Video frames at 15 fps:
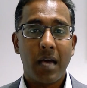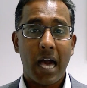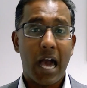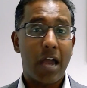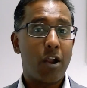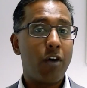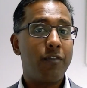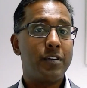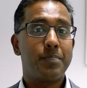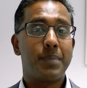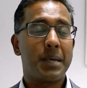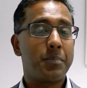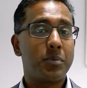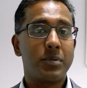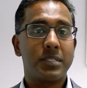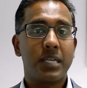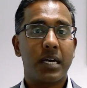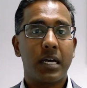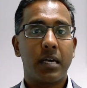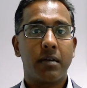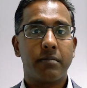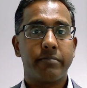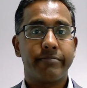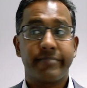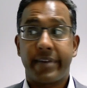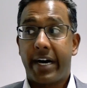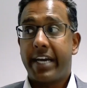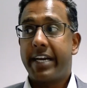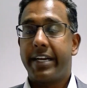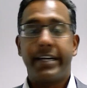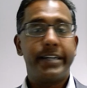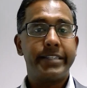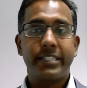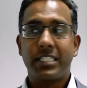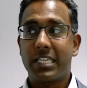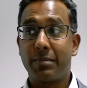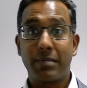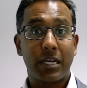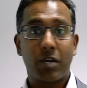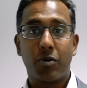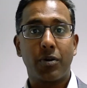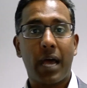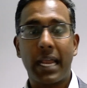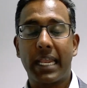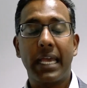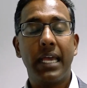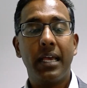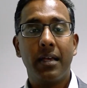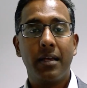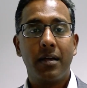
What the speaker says: And often people will say, I don't know, it seems like a good idea.